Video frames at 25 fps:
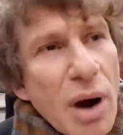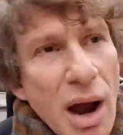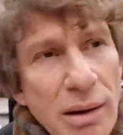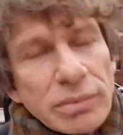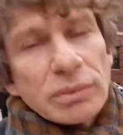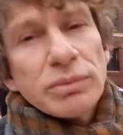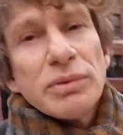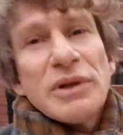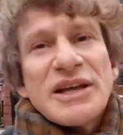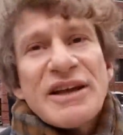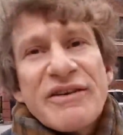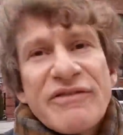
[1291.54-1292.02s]

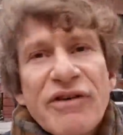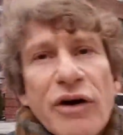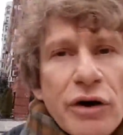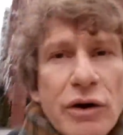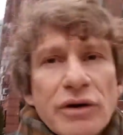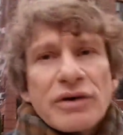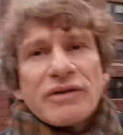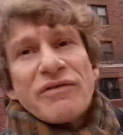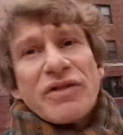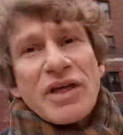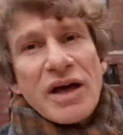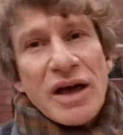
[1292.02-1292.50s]
probably have
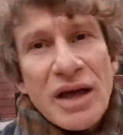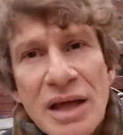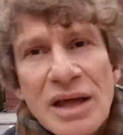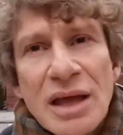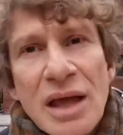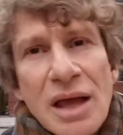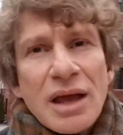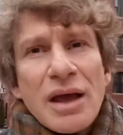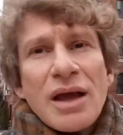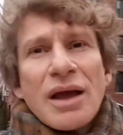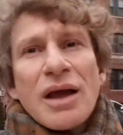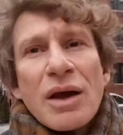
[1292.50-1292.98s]
heard of the
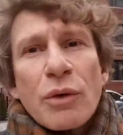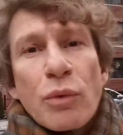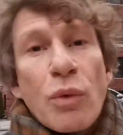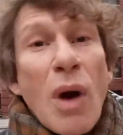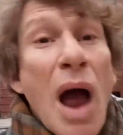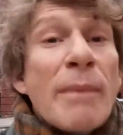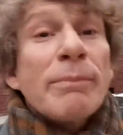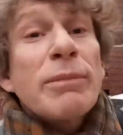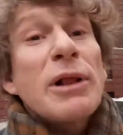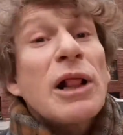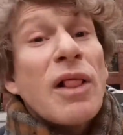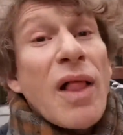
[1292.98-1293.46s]

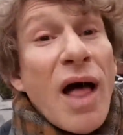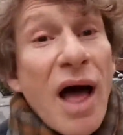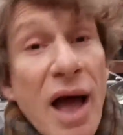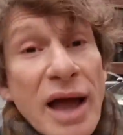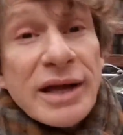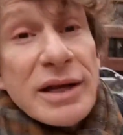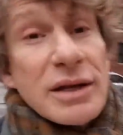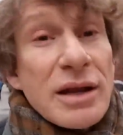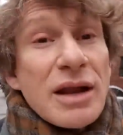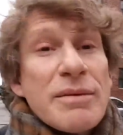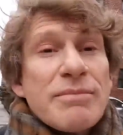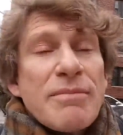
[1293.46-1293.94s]
Rob
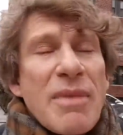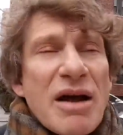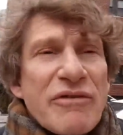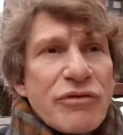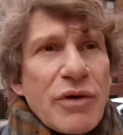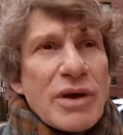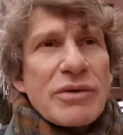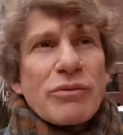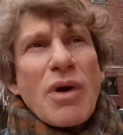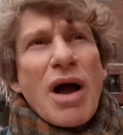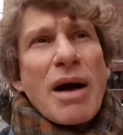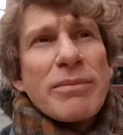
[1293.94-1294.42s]
Klein, my
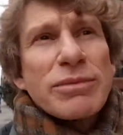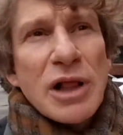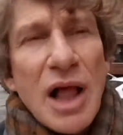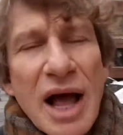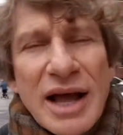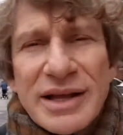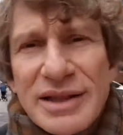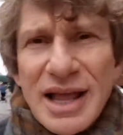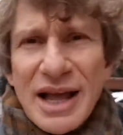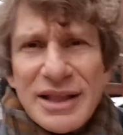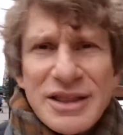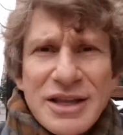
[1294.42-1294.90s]
friend Rob
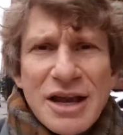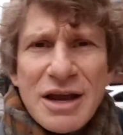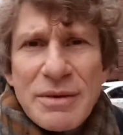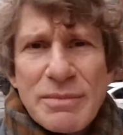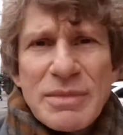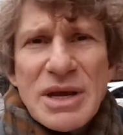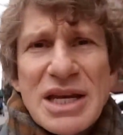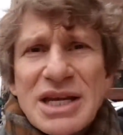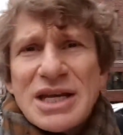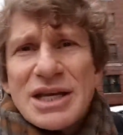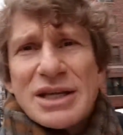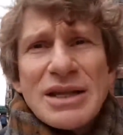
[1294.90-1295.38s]
Klein, not the
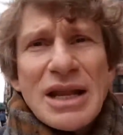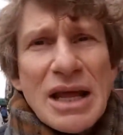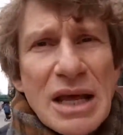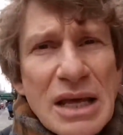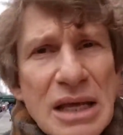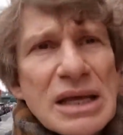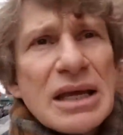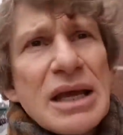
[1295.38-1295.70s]
comedian.